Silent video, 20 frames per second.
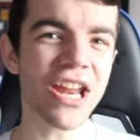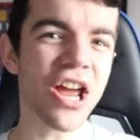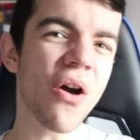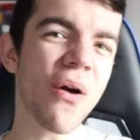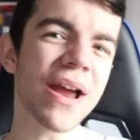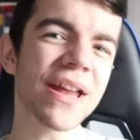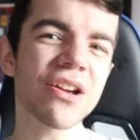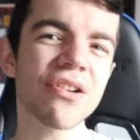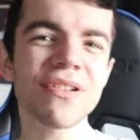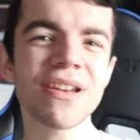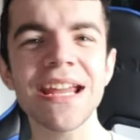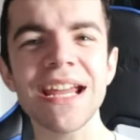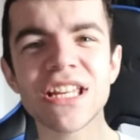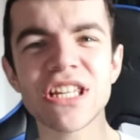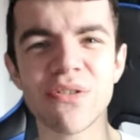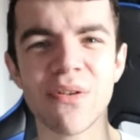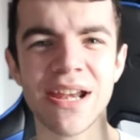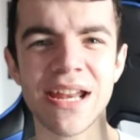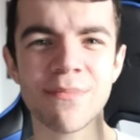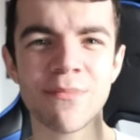no, I don't
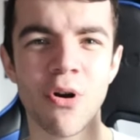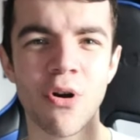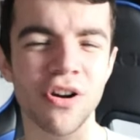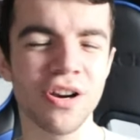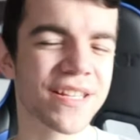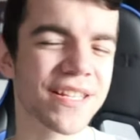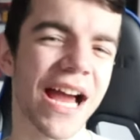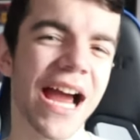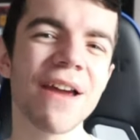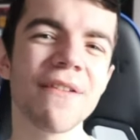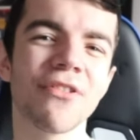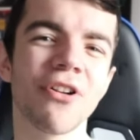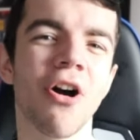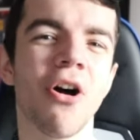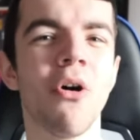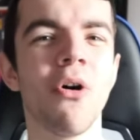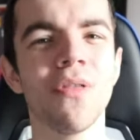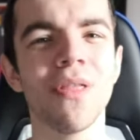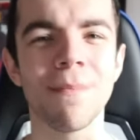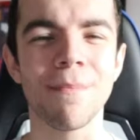need you anymore, because I've
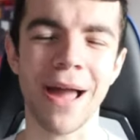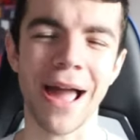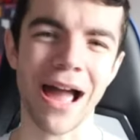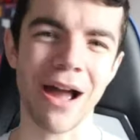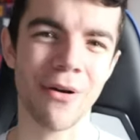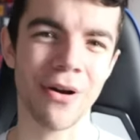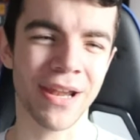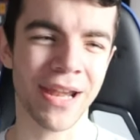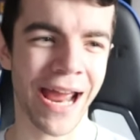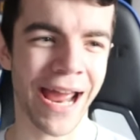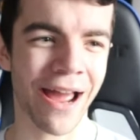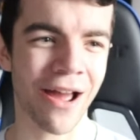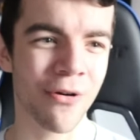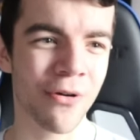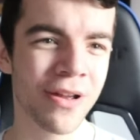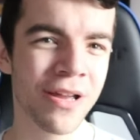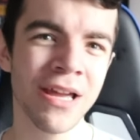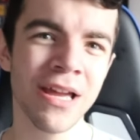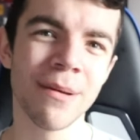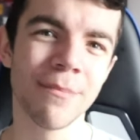got all the power now.